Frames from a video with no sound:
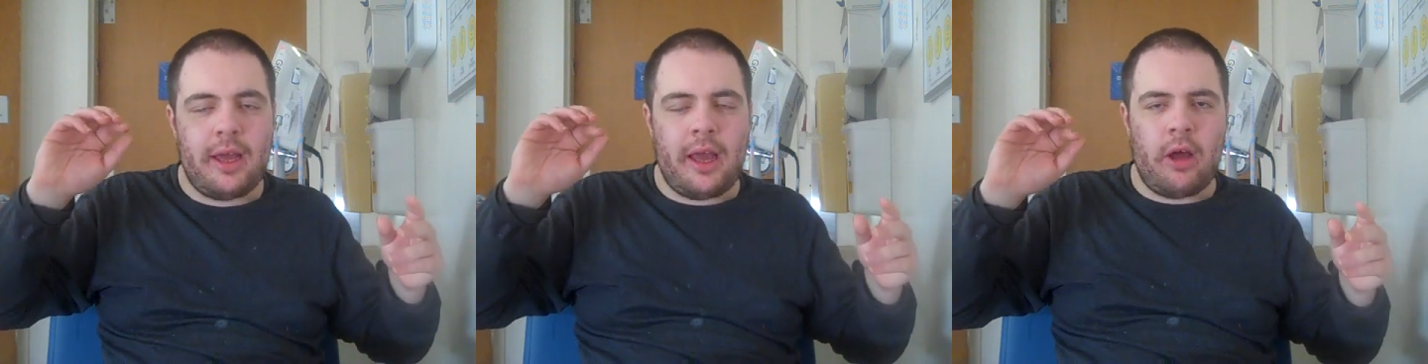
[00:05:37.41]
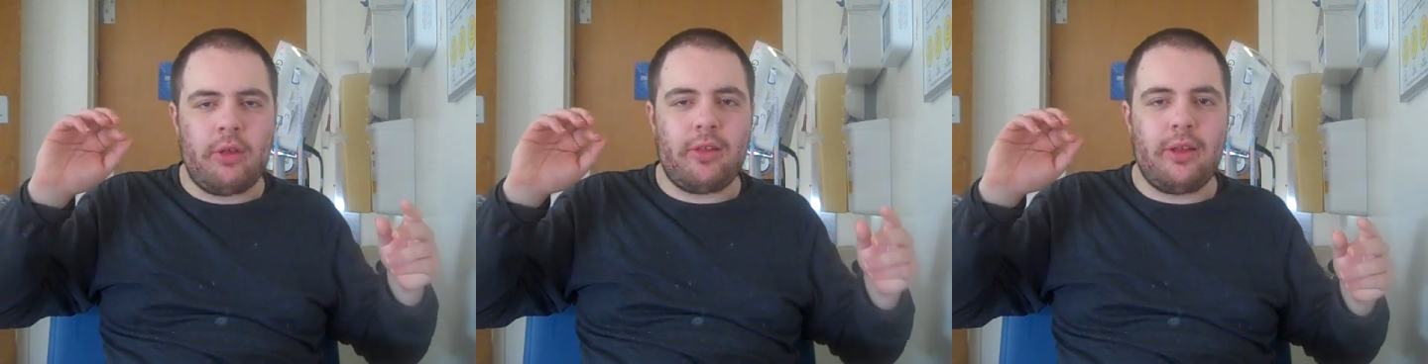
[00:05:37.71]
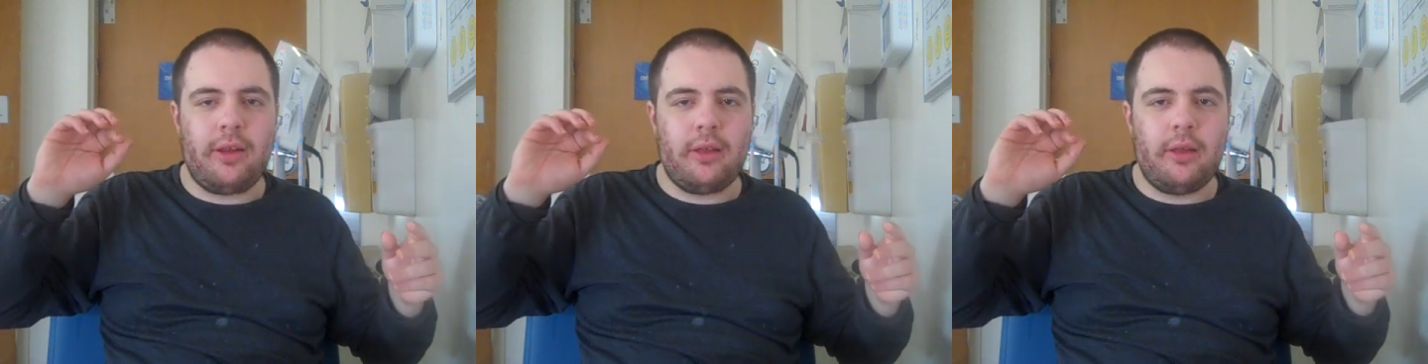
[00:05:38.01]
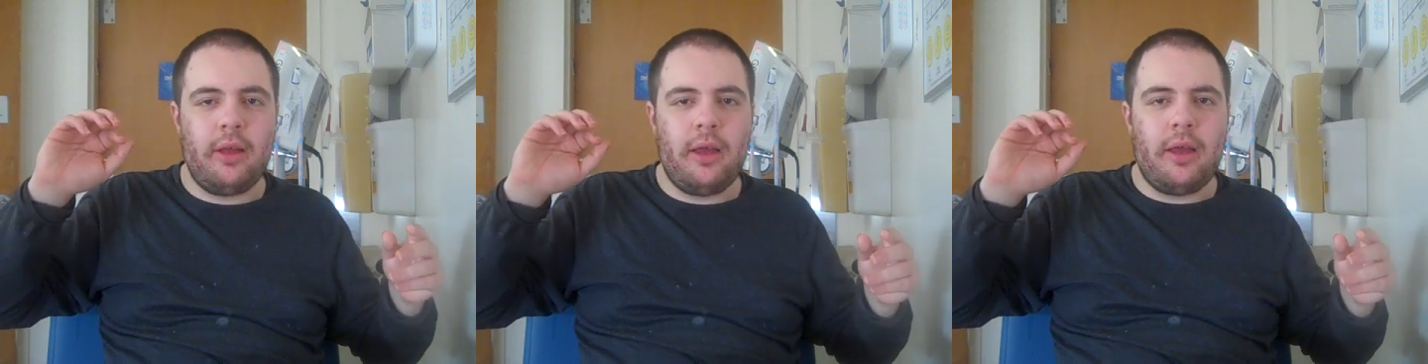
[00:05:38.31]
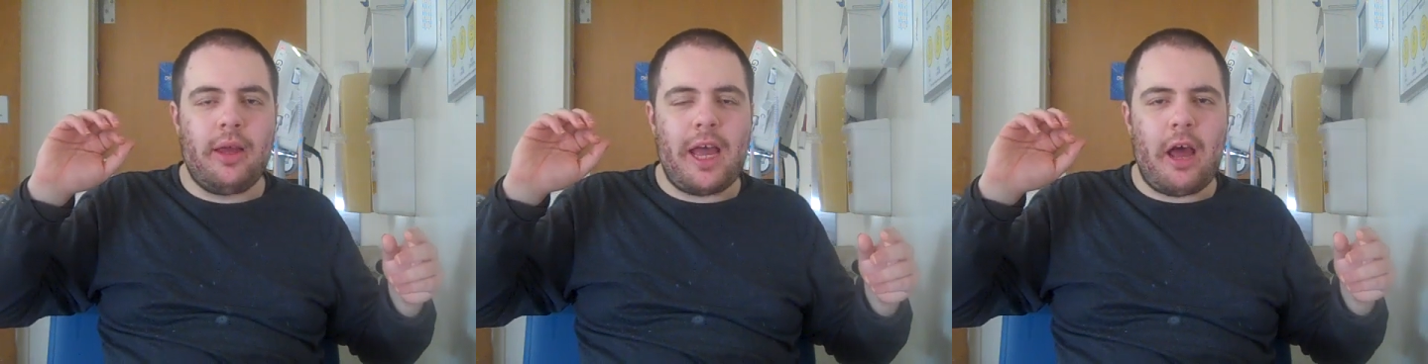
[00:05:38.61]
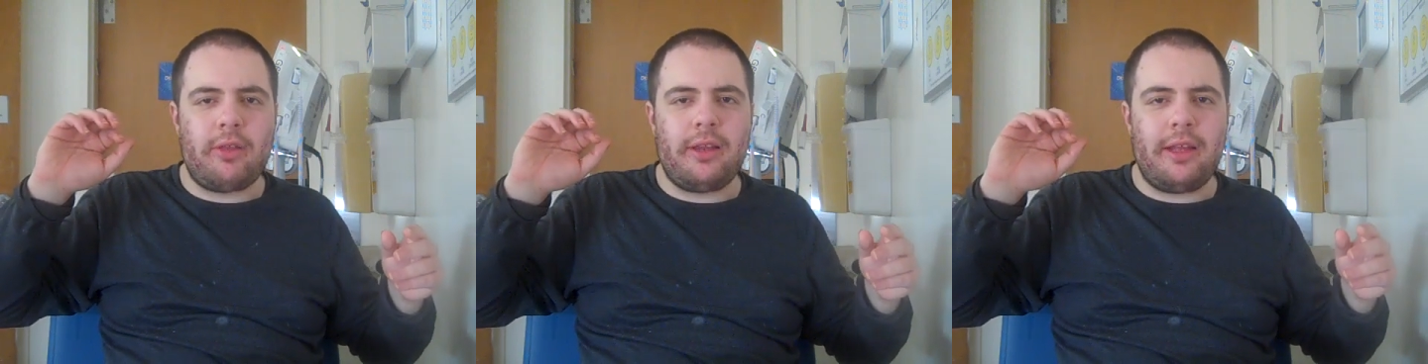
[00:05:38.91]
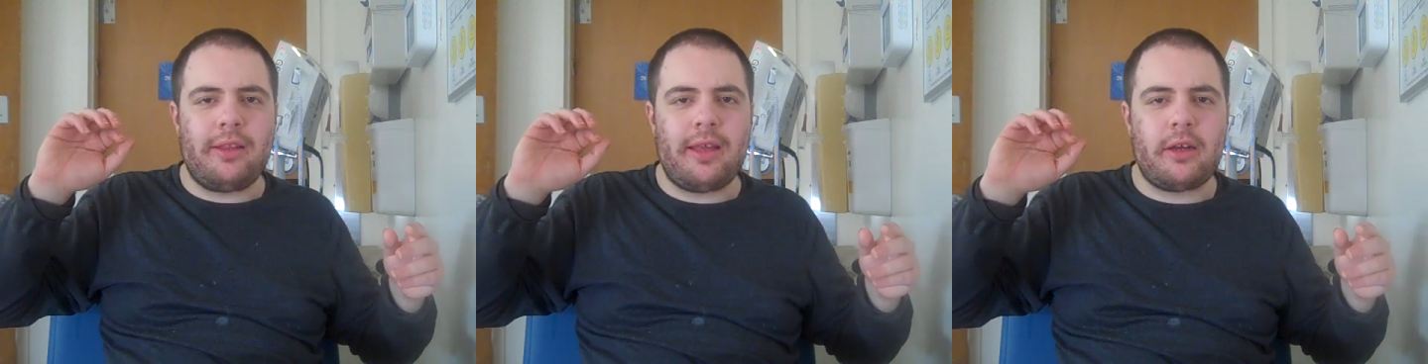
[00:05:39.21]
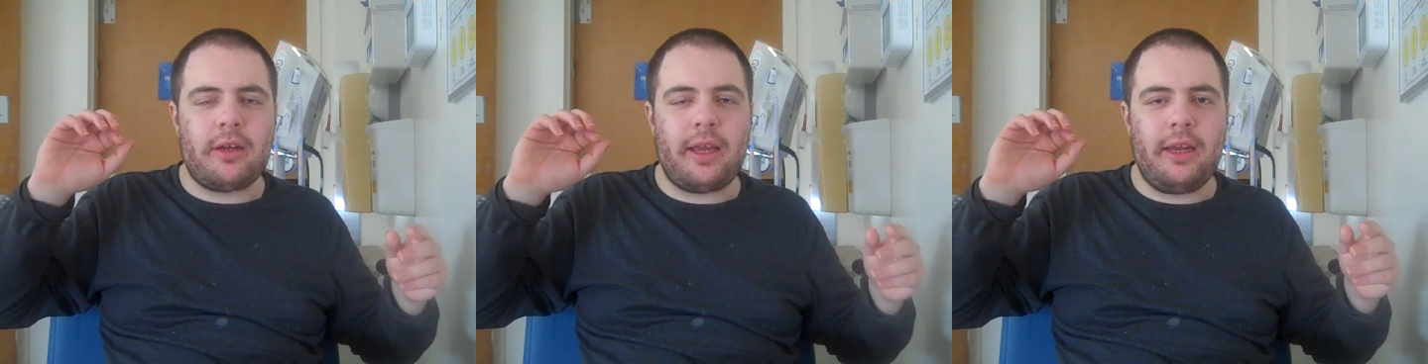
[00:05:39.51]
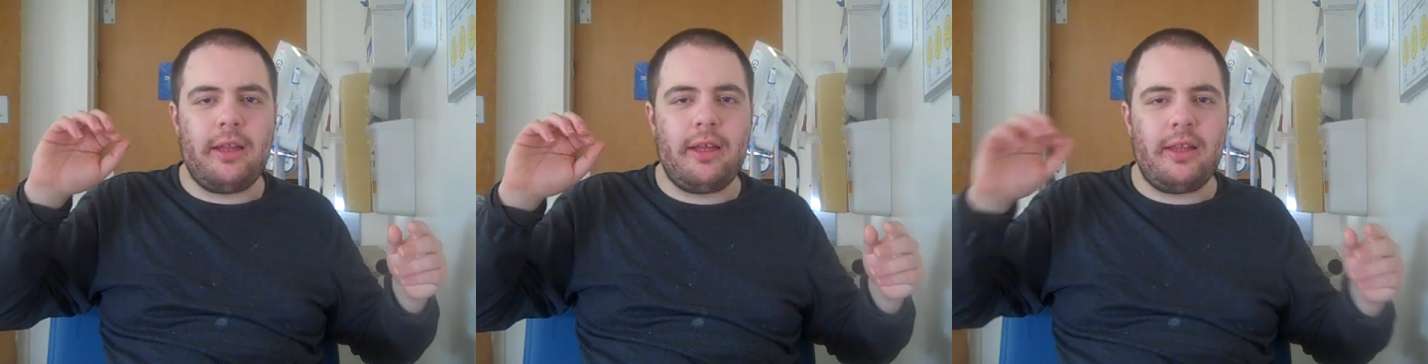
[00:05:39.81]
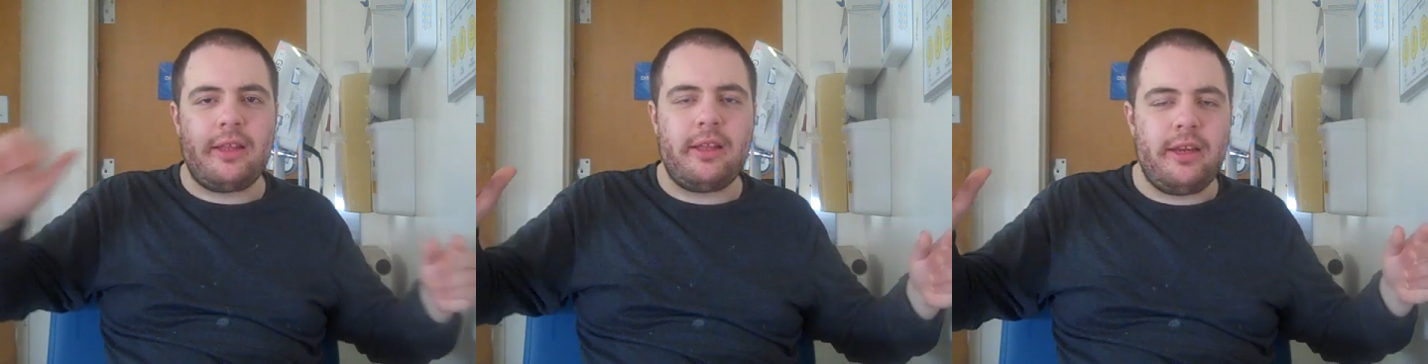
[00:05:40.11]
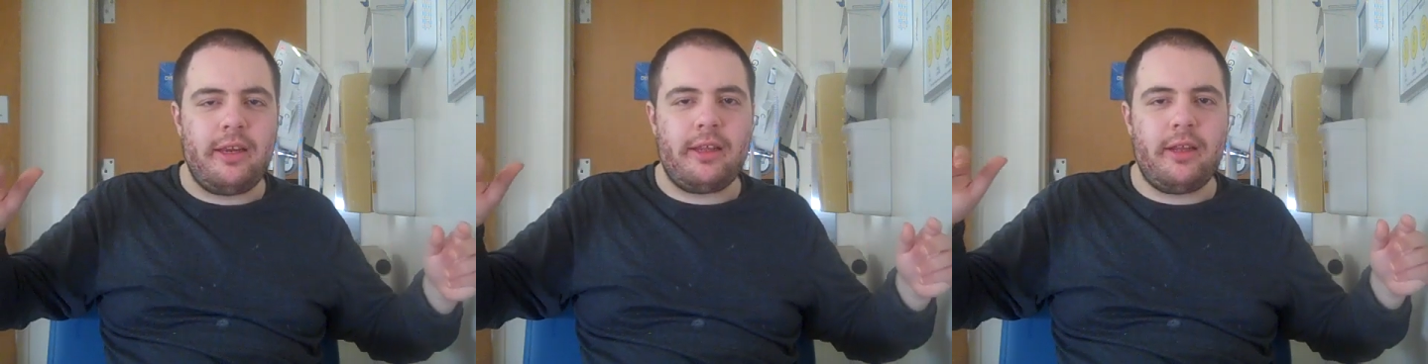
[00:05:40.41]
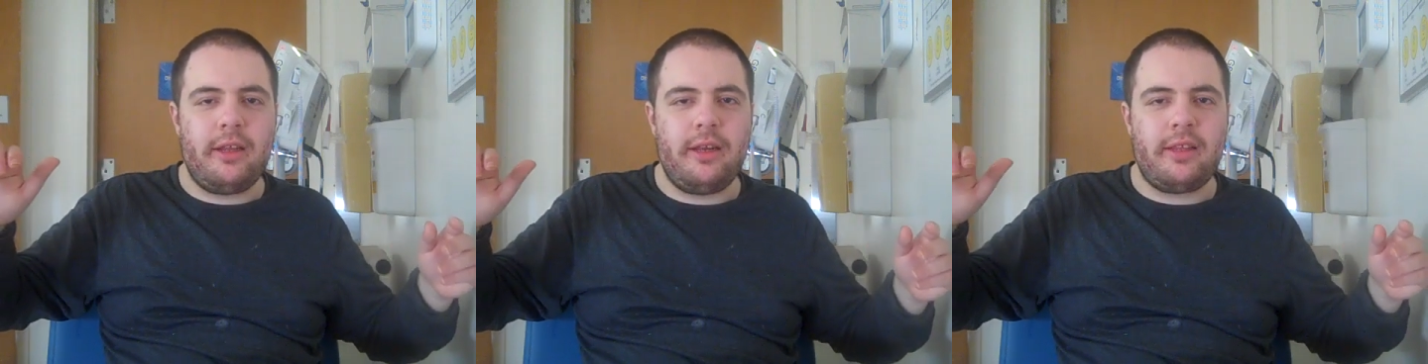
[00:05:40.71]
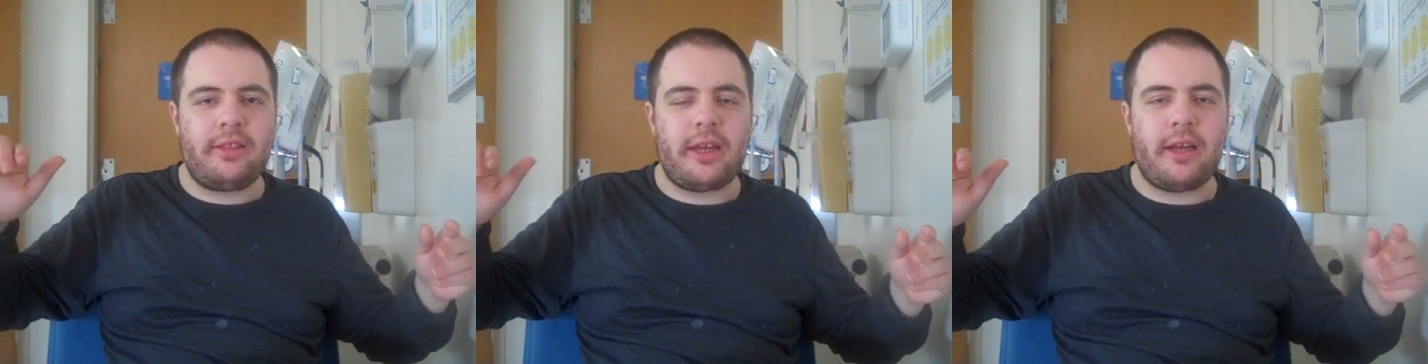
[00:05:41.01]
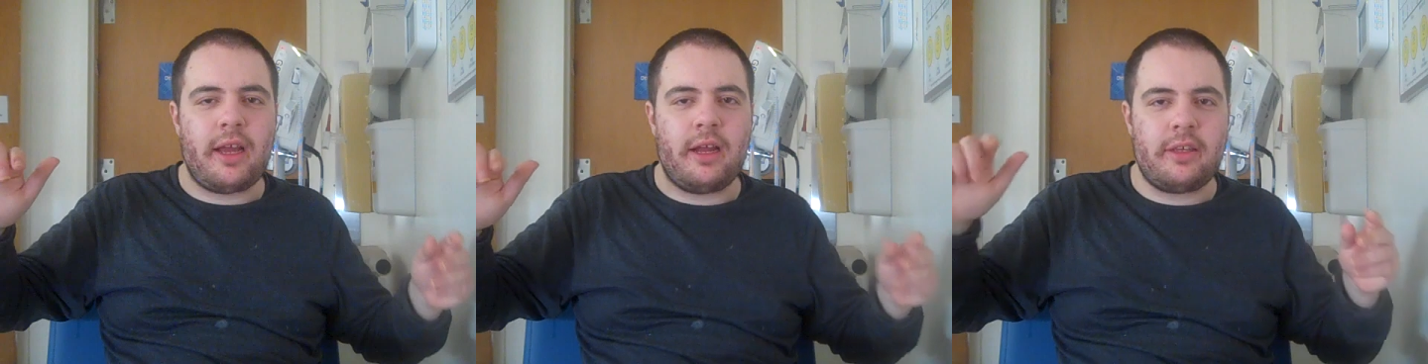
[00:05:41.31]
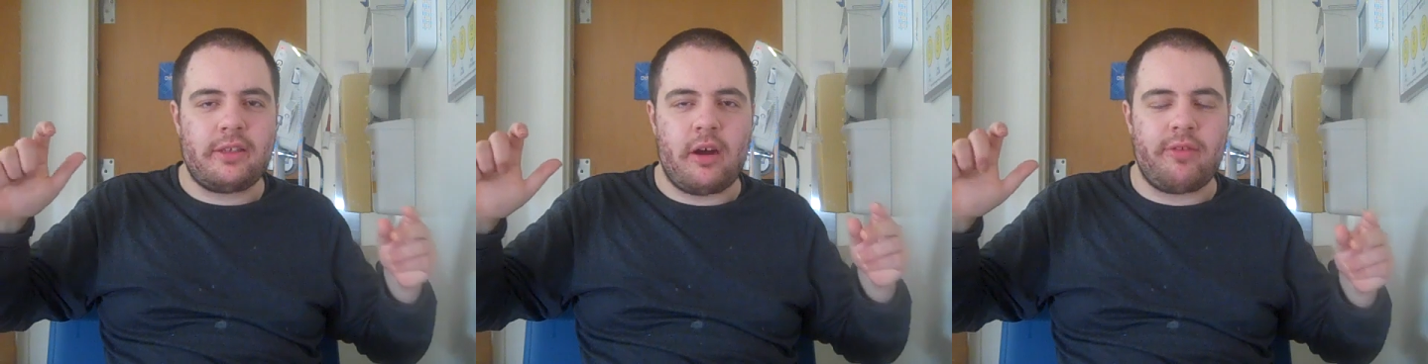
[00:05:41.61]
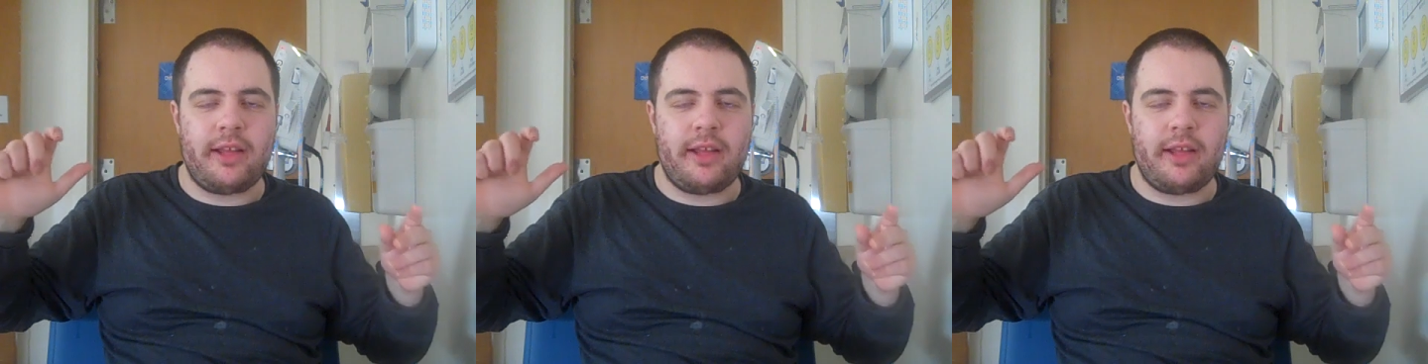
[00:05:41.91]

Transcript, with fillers: Health, you, health, you need to take you need, you need, you need to take care of yourself.